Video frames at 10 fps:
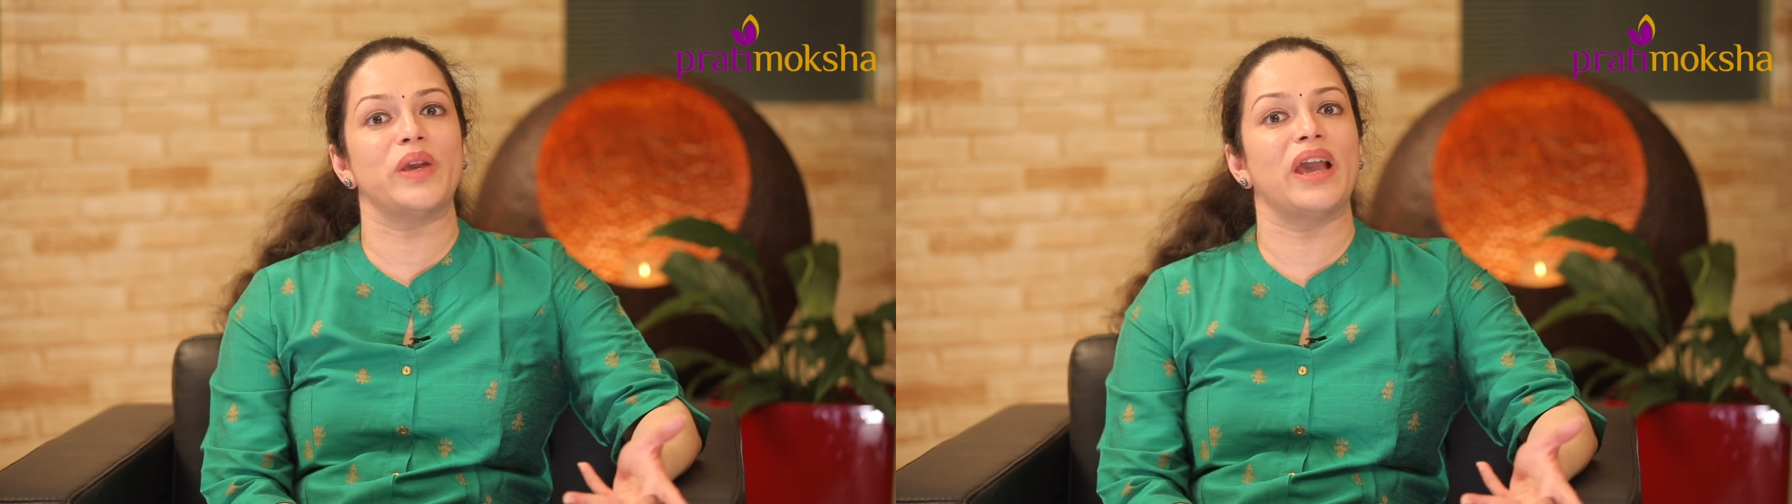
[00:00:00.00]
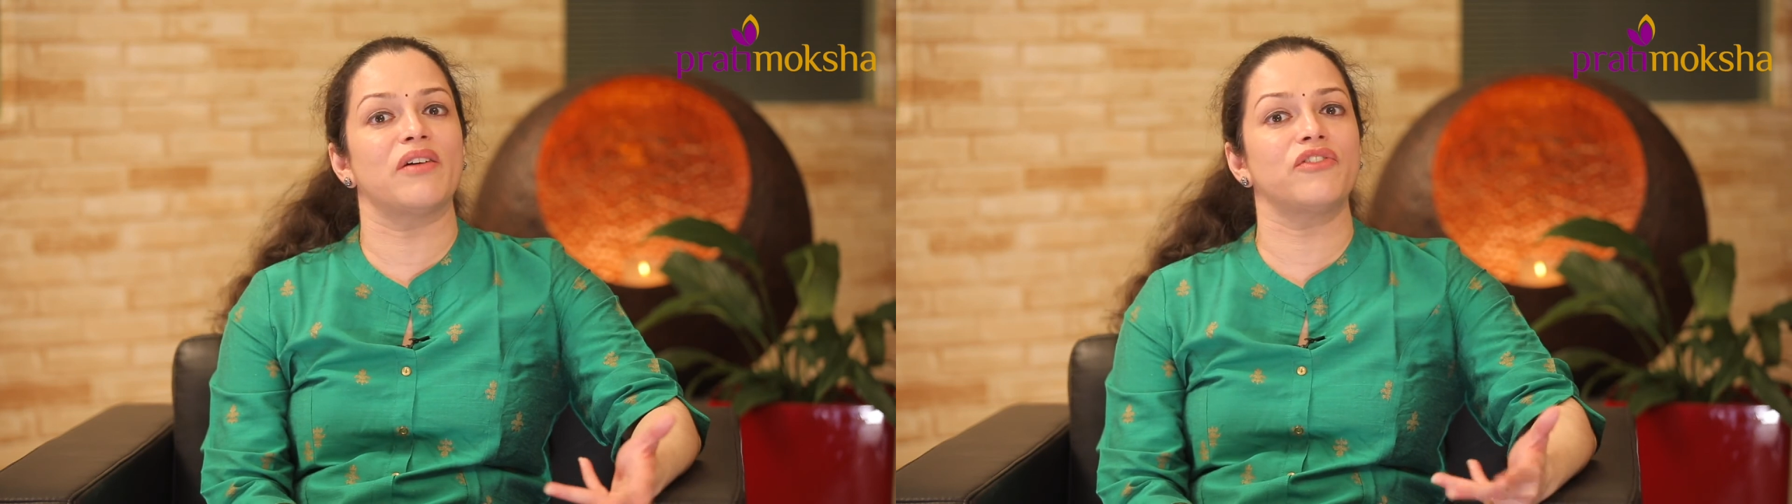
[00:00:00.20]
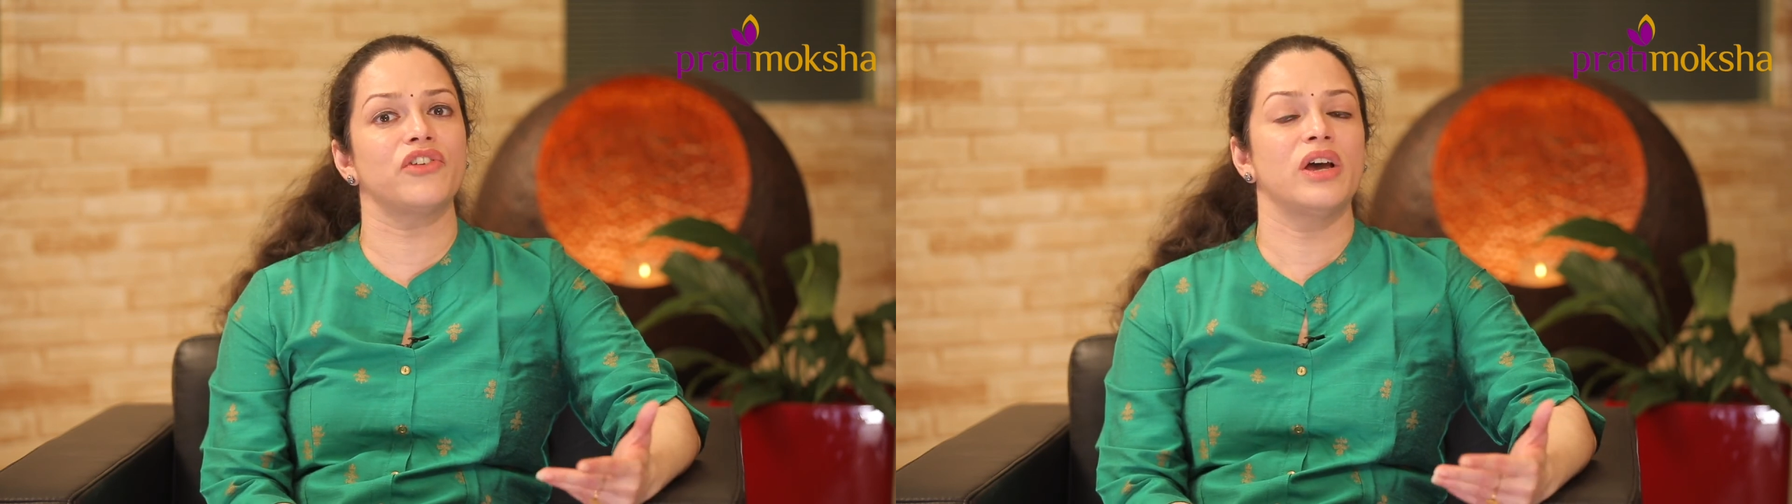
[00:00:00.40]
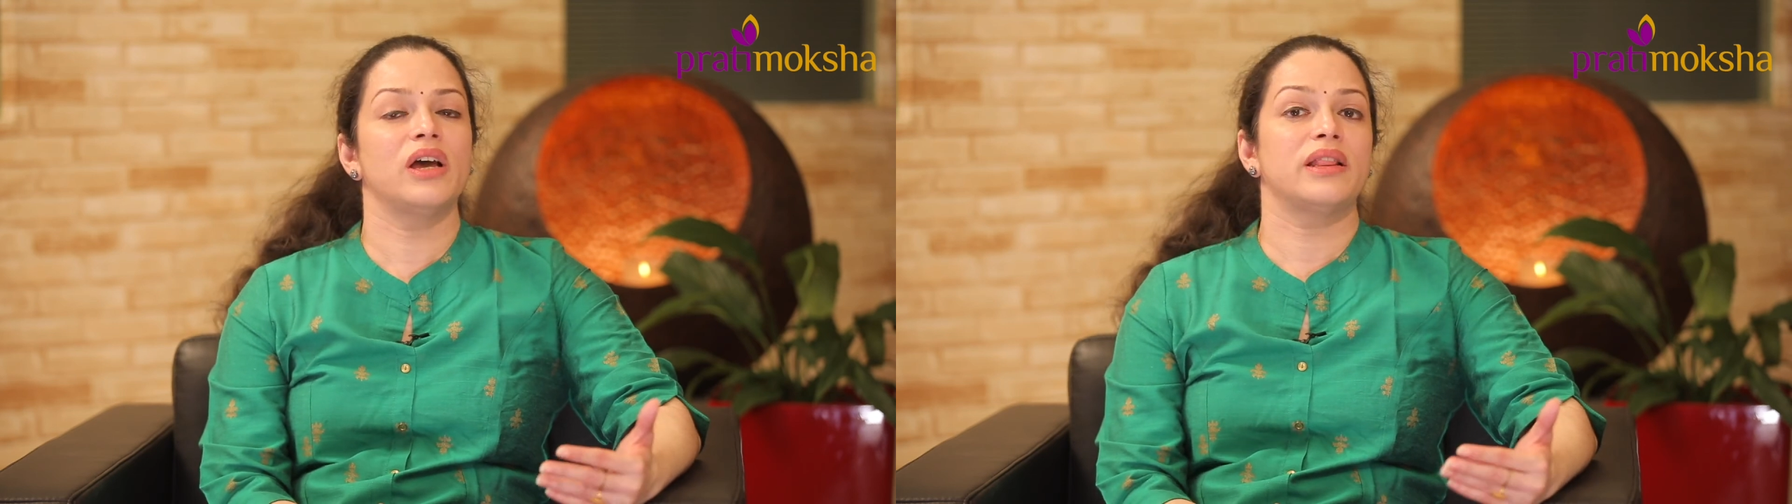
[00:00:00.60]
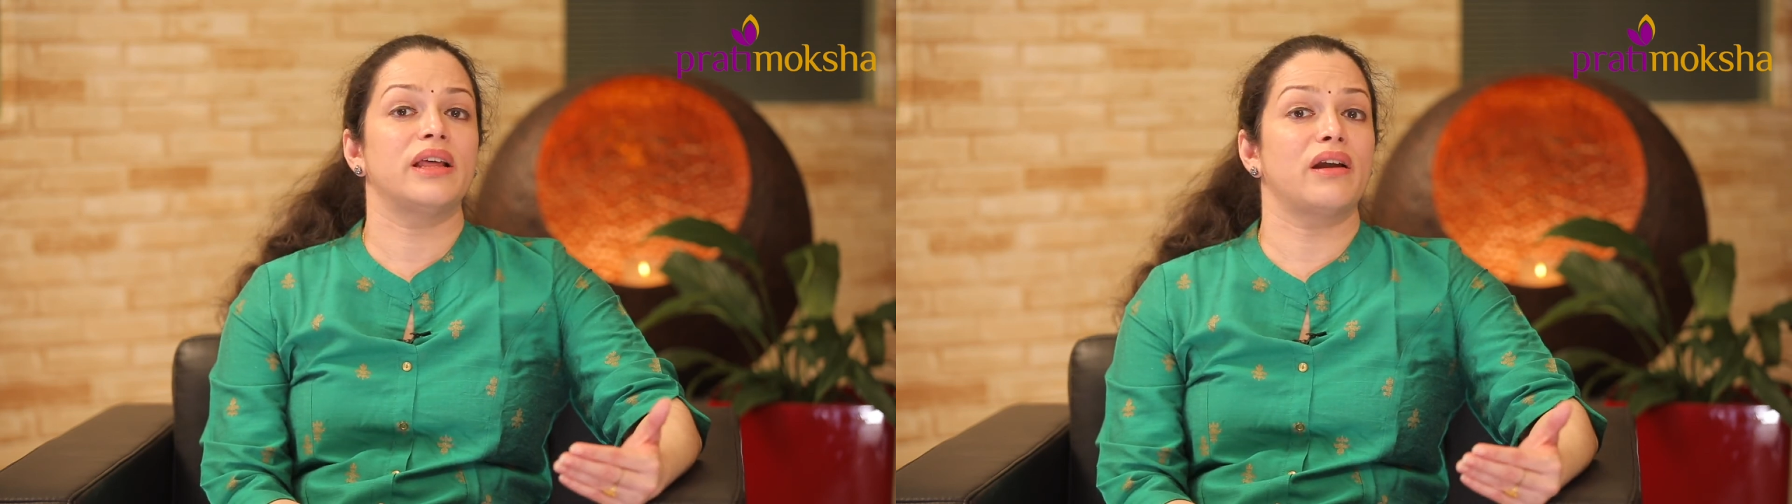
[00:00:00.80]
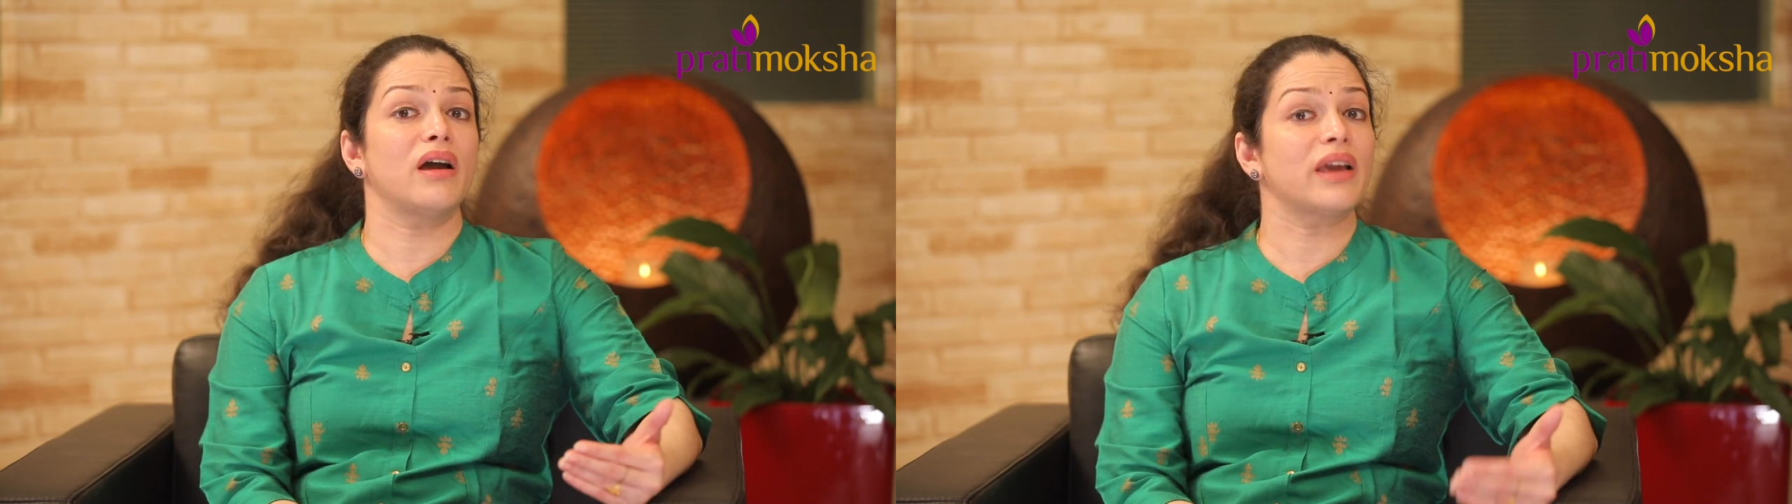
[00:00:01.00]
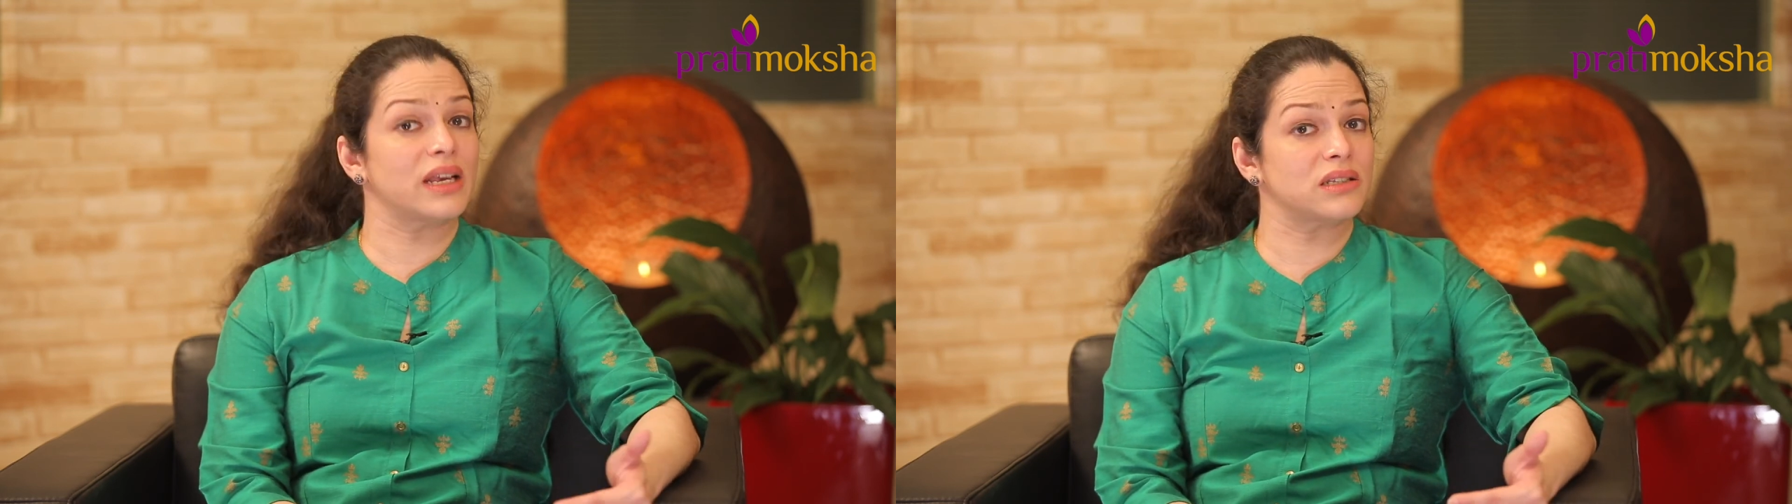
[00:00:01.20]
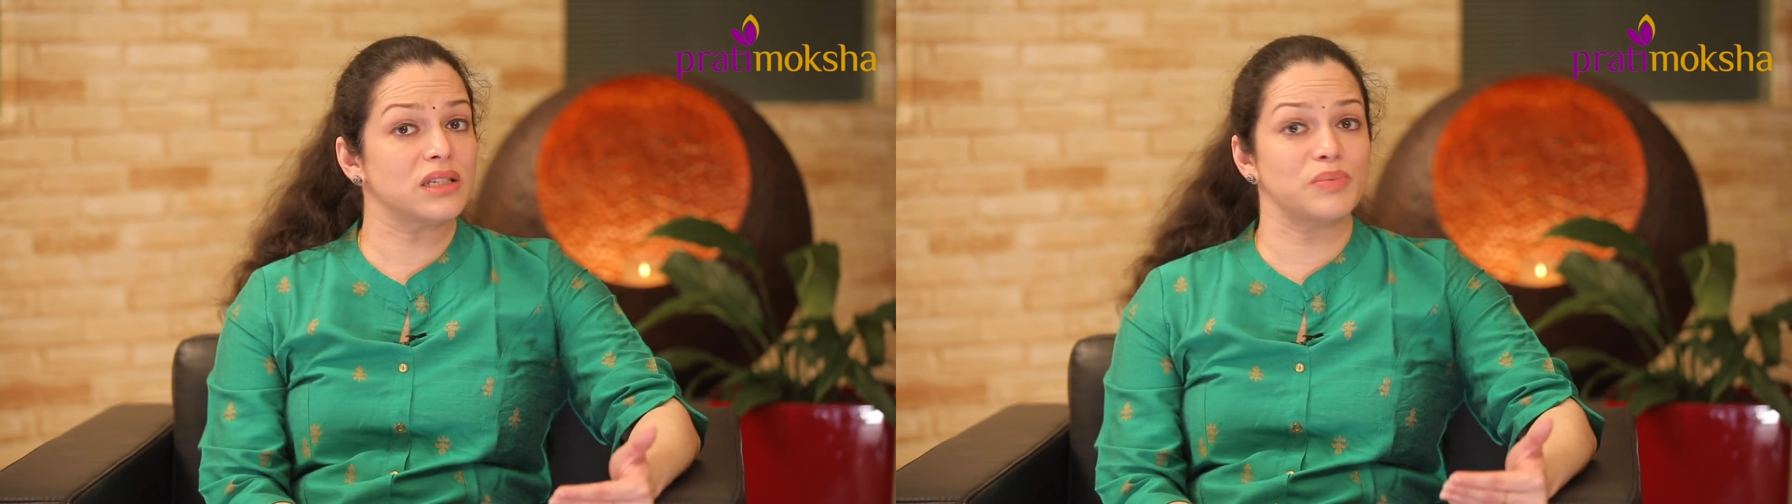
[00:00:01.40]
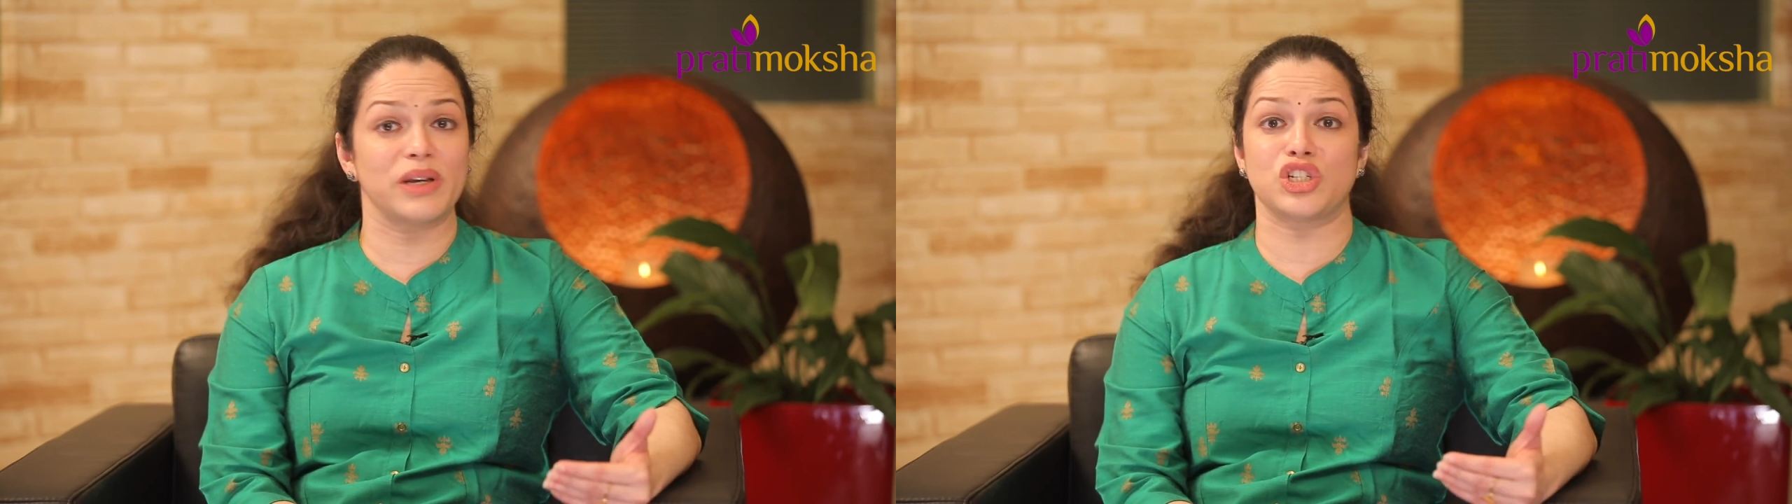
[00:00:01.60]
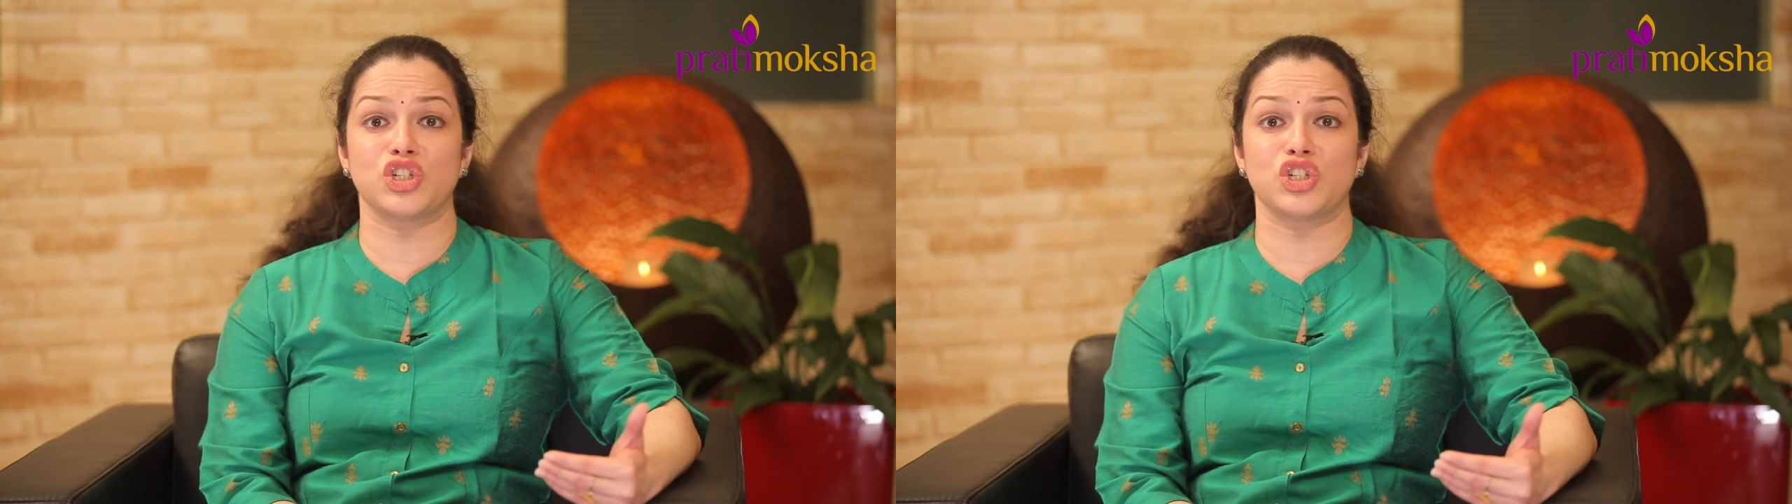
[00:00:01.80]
there are cases where it's